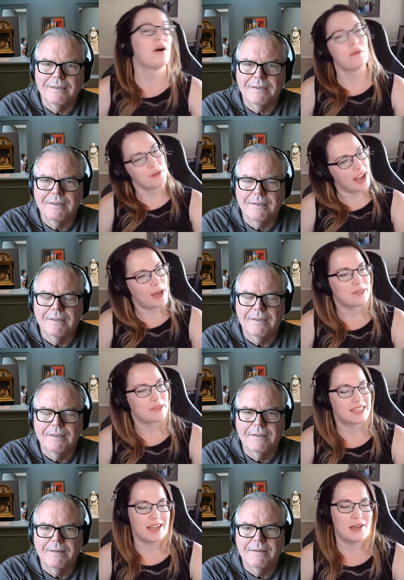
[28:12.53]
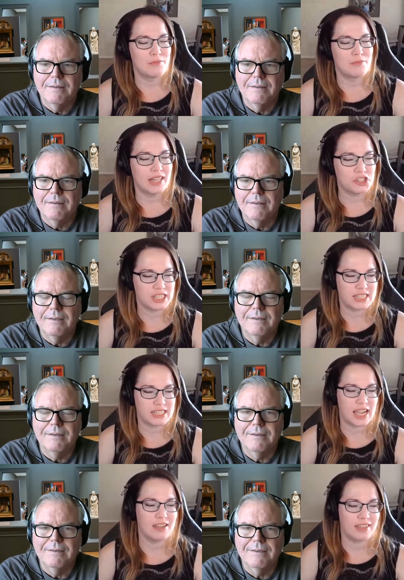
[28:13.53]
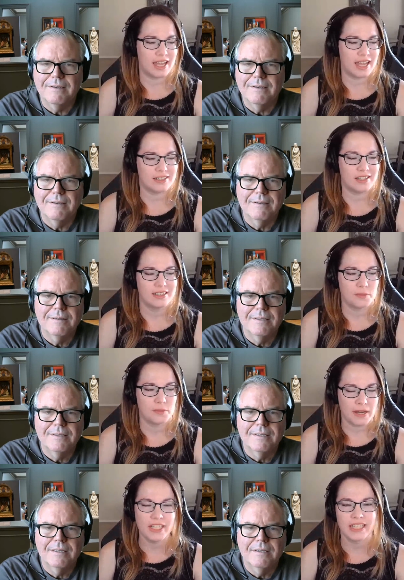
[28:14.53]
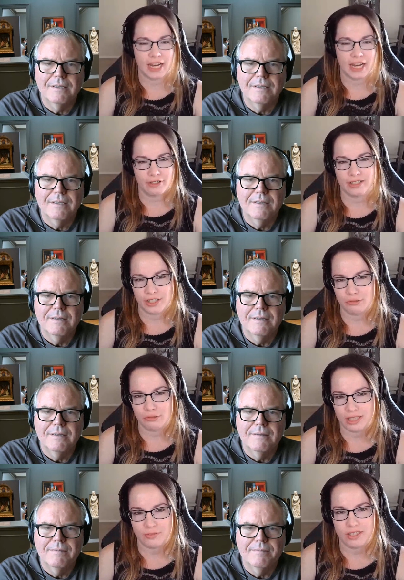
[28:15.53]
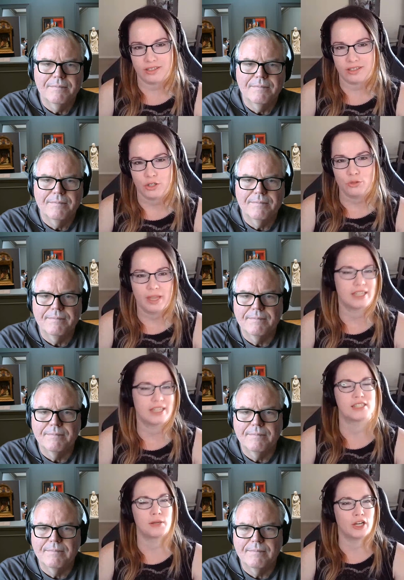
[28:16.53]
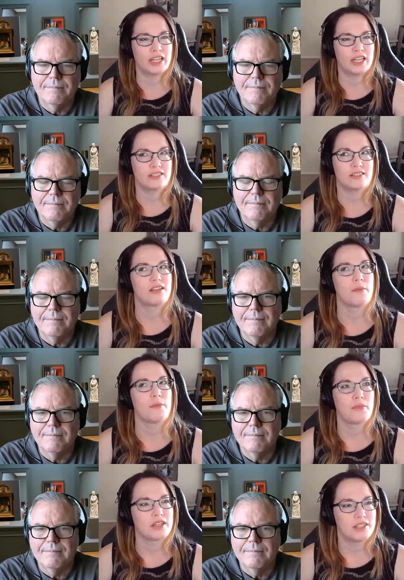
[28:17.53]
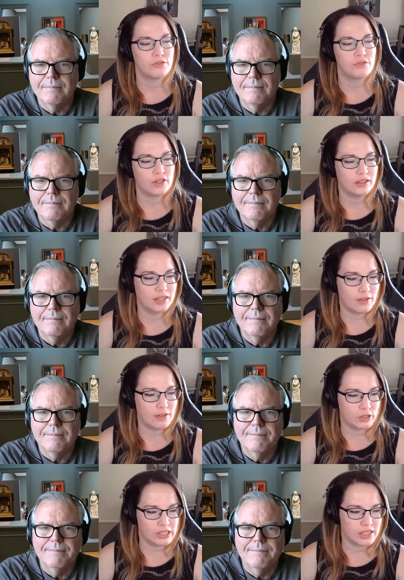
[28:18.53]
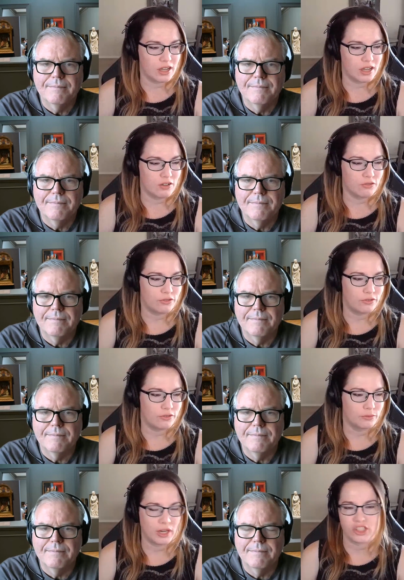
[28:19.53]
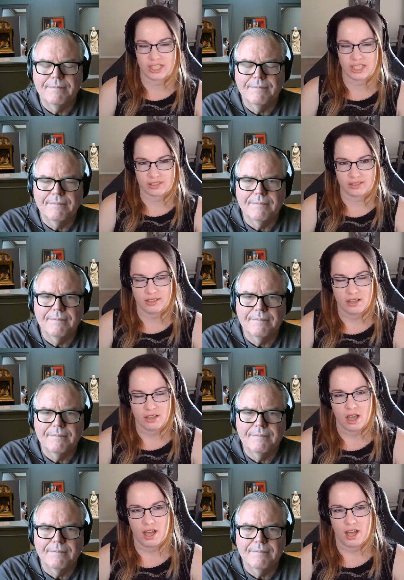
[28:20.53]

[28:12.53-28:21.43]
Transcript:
Speaker 1: Well, perhaps um, let's just say that depending on the area that you live in, you may experience different levels of prejudice.